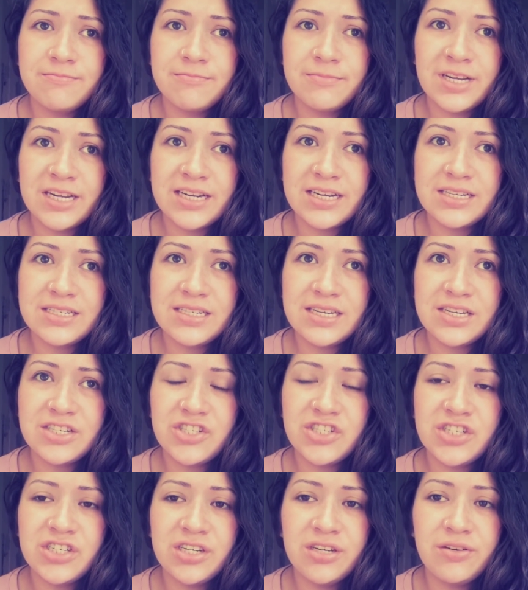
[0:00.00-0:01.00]
Like I said,
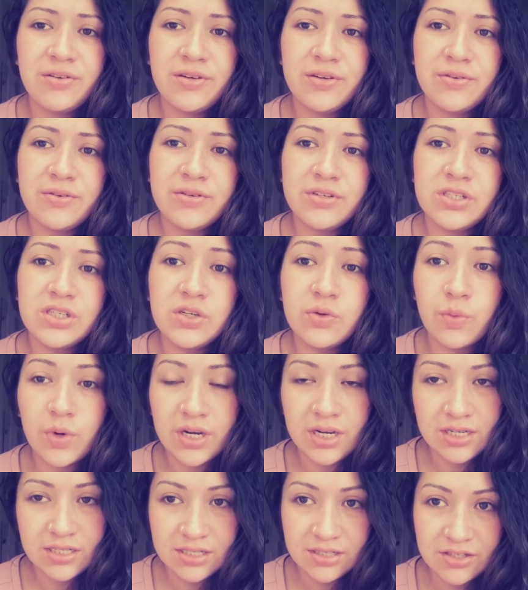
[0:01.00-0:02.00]
she
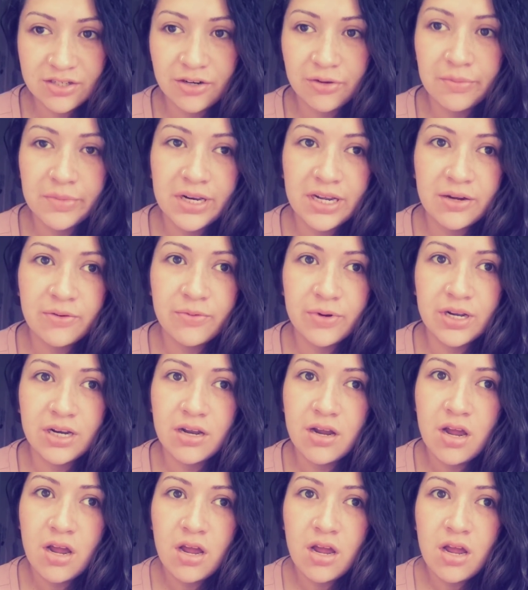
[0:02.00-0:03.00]
wanted to terminate one.